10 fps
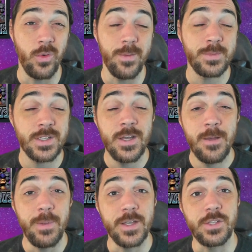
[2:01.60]
equipped
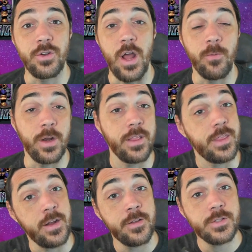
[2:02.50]
because they're not running
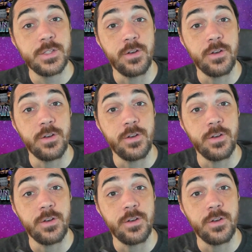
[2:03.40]
Thanos.